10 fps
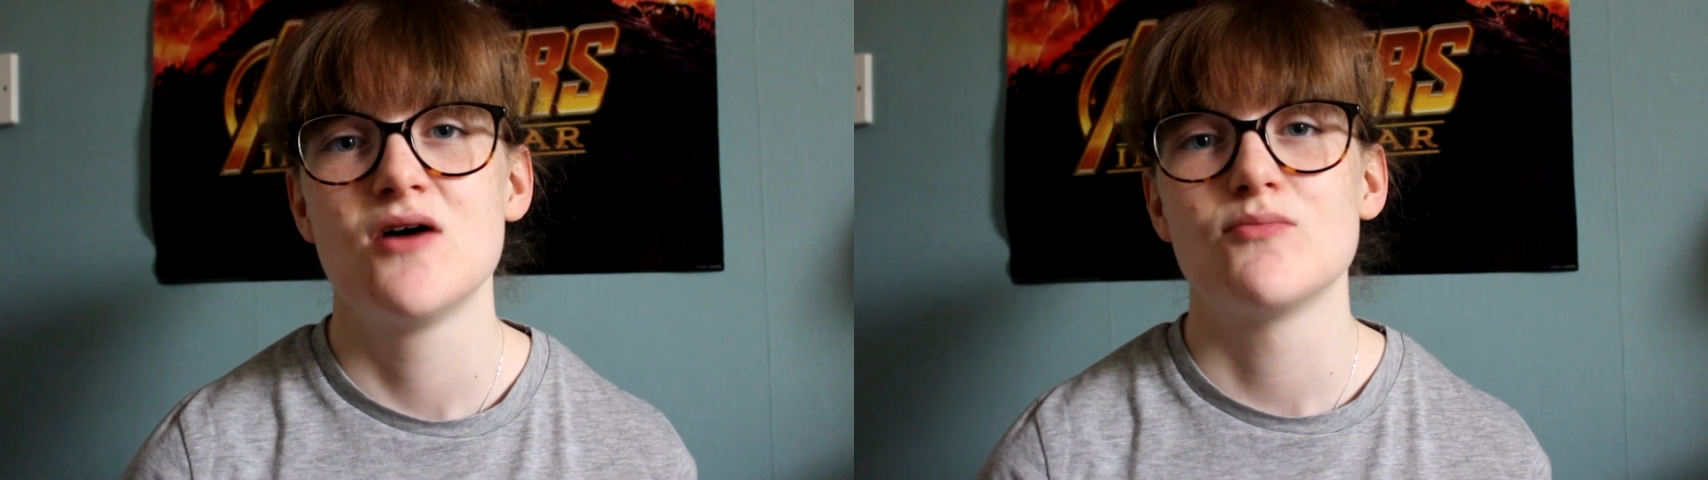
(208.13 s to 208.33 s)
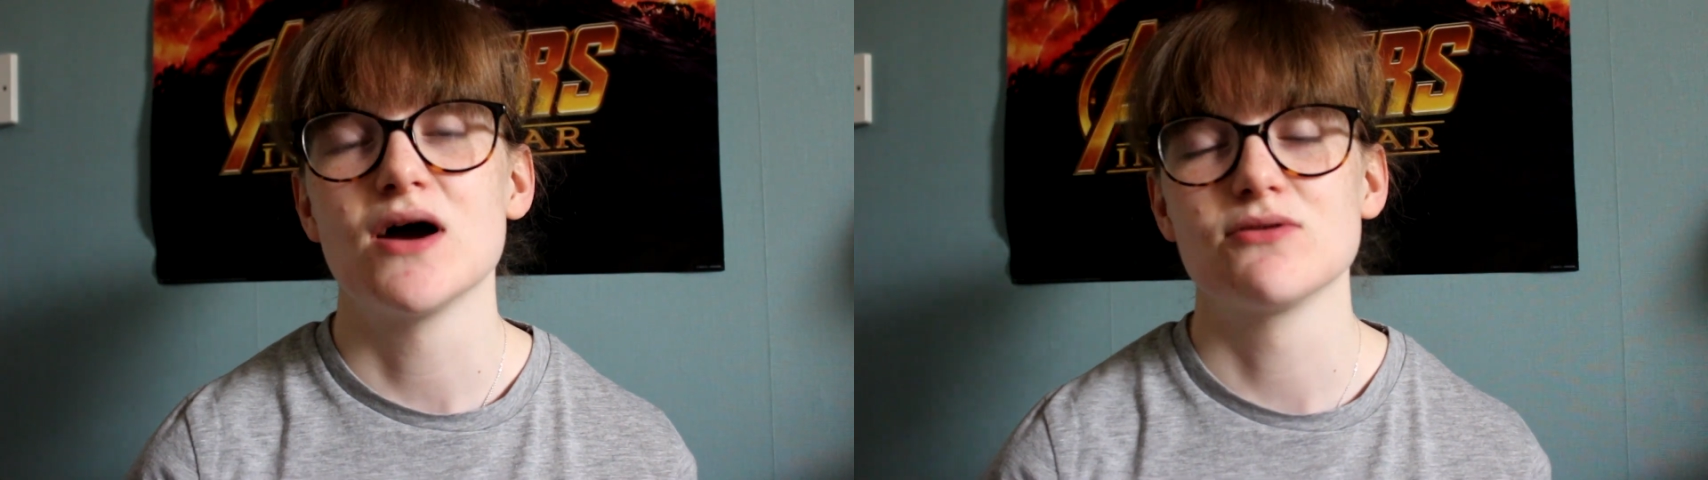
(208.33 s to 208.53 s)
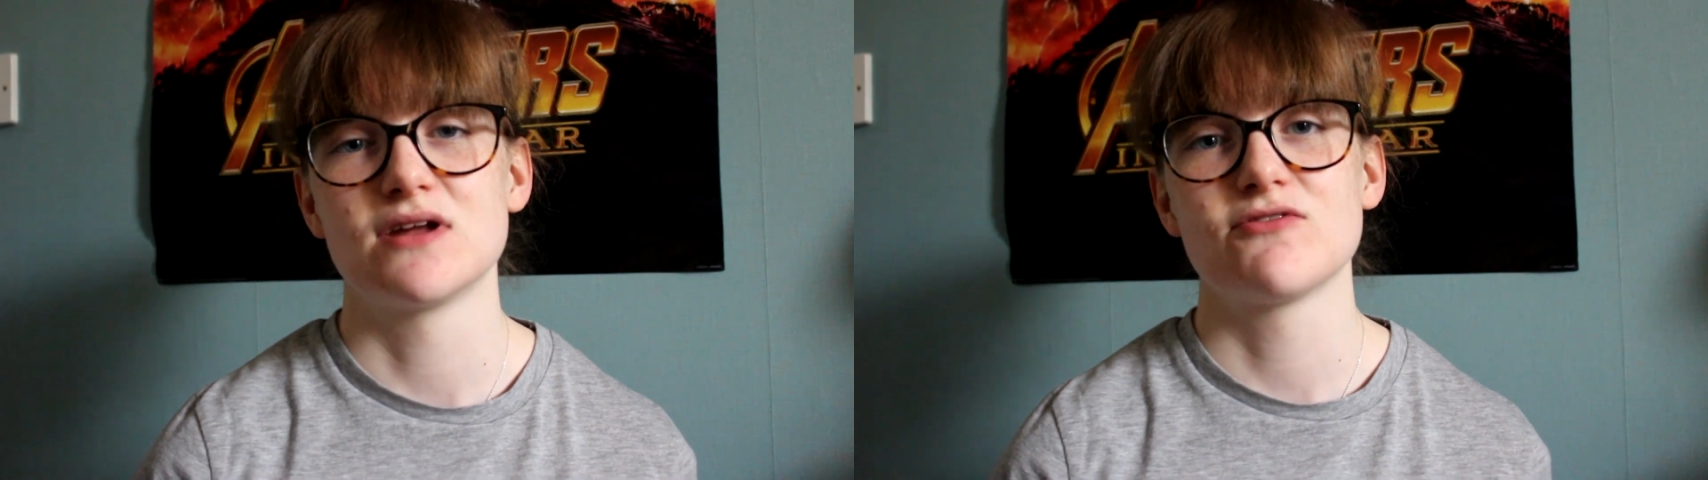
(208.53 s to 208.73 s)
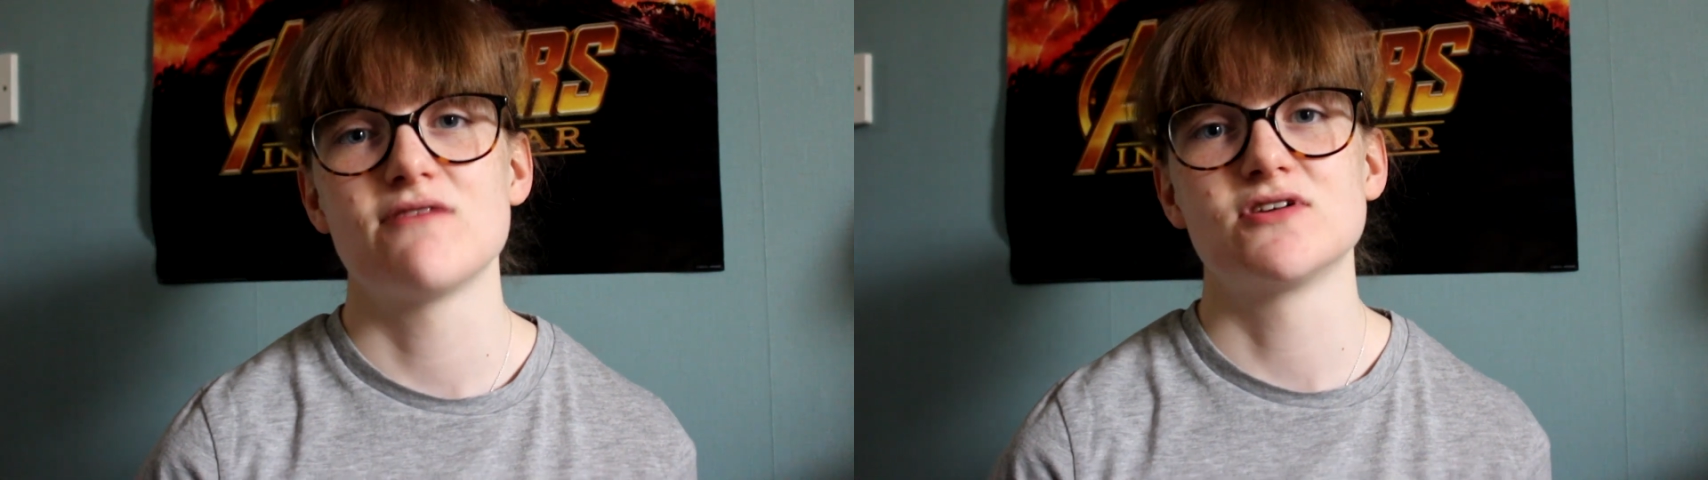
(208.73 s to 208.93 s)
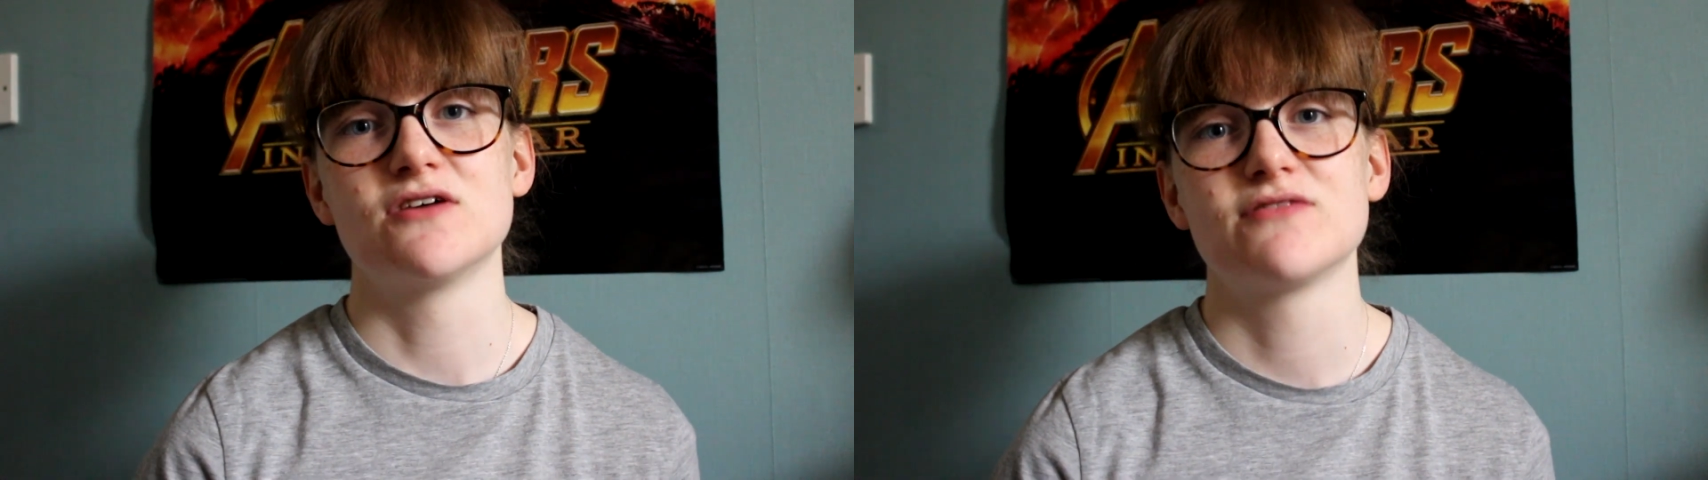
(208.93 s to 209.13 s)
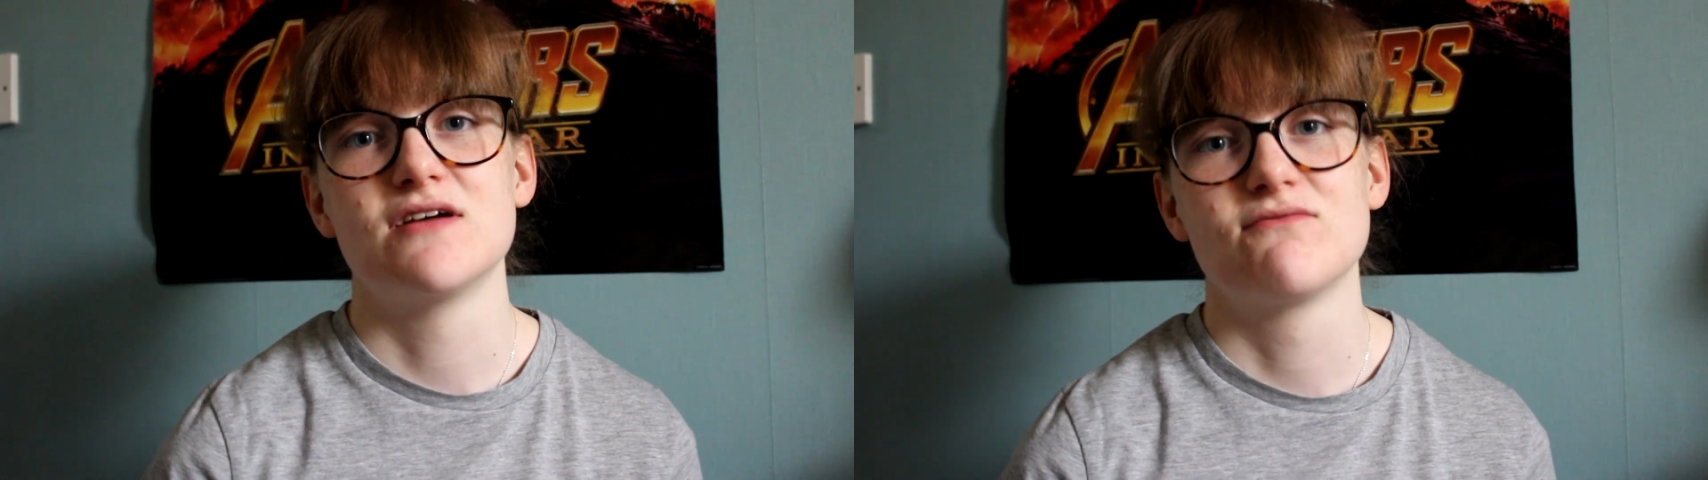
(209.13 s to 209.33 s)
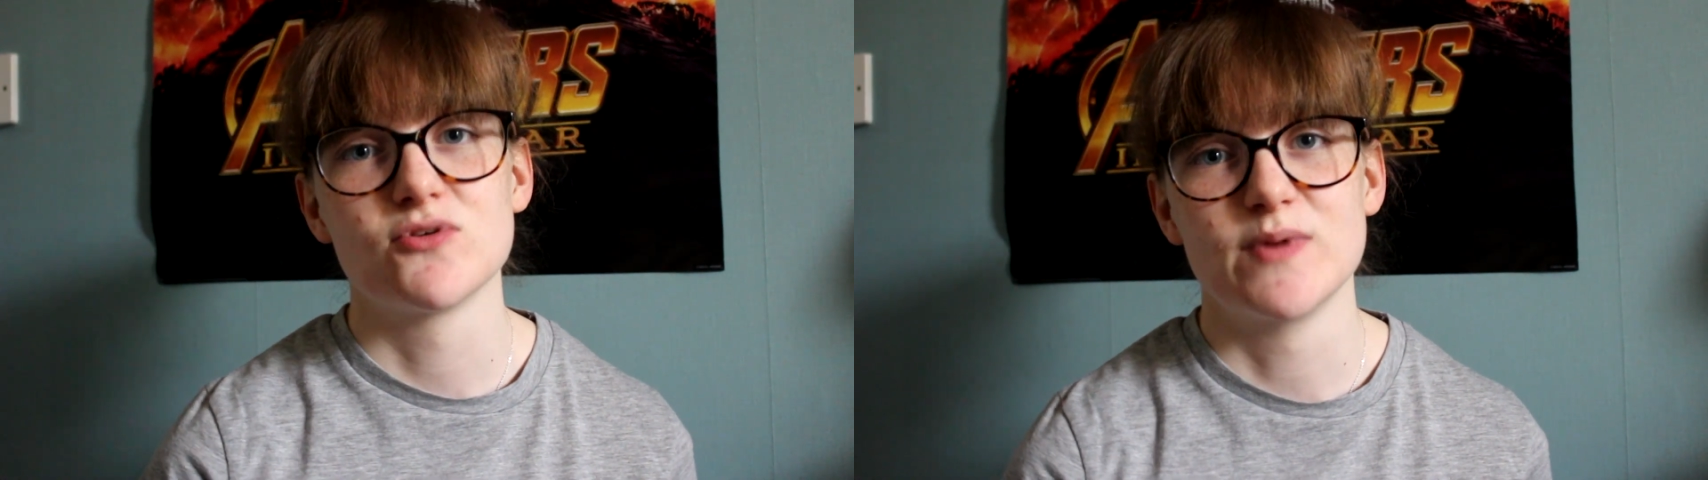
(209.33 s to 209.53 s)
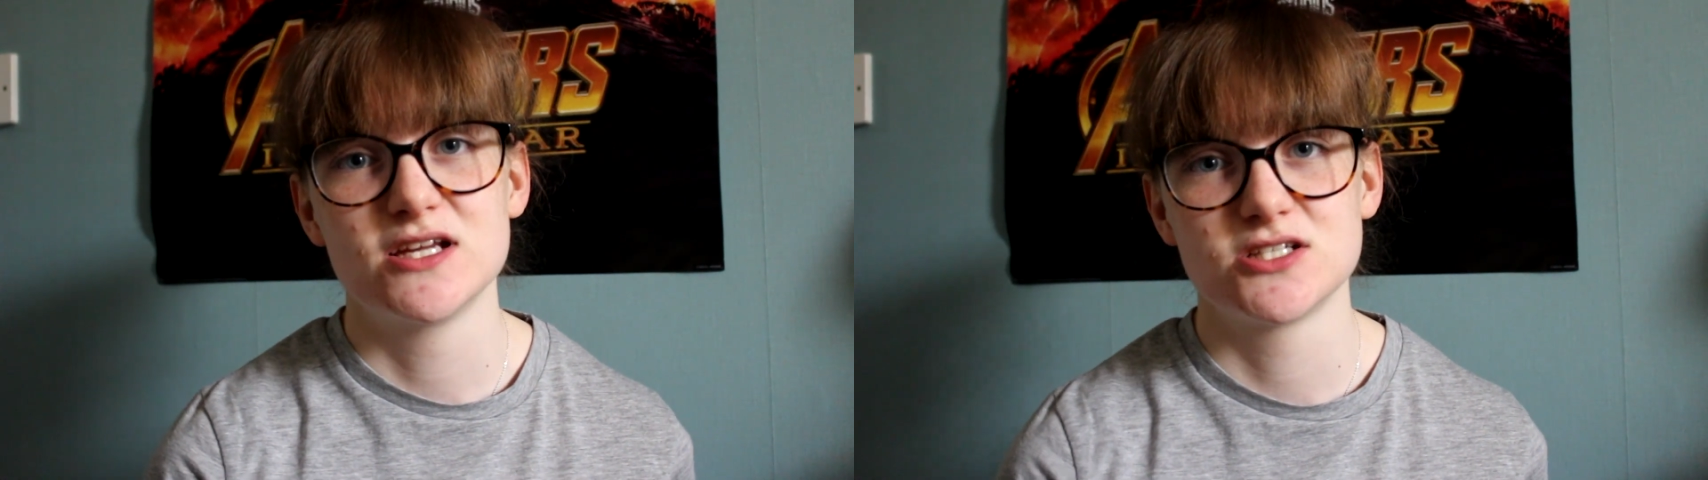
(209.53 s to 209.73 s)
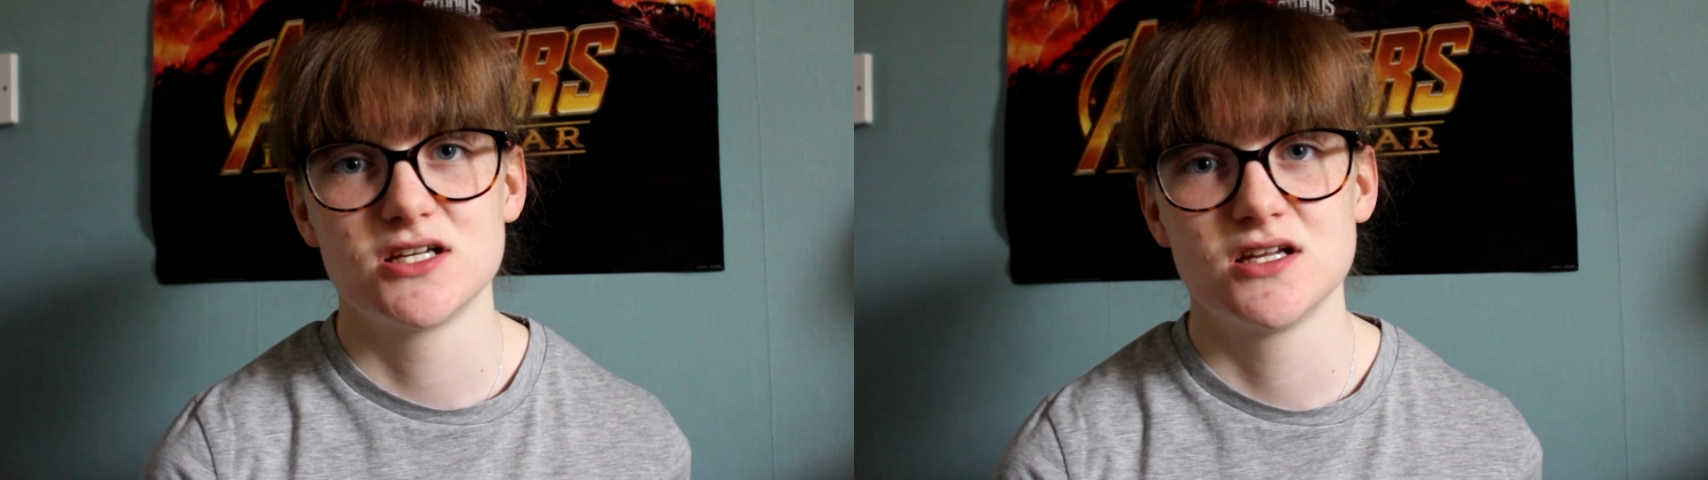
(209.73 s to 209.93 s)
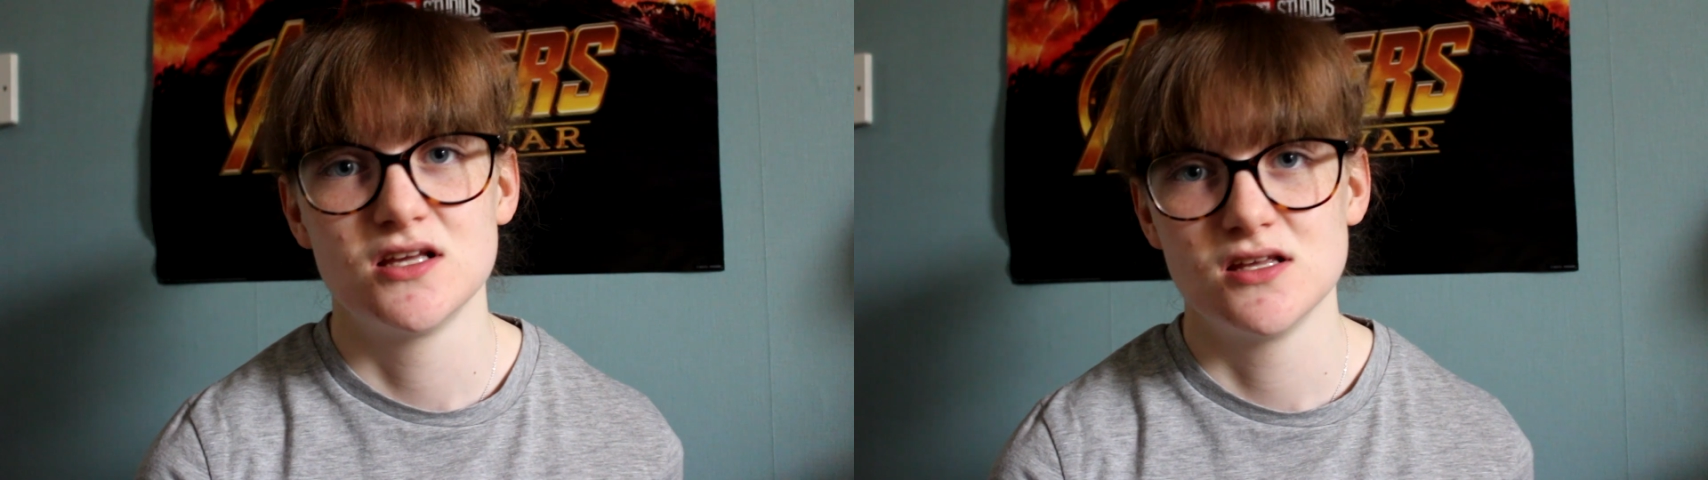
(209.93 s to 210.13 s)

but I would never have enough information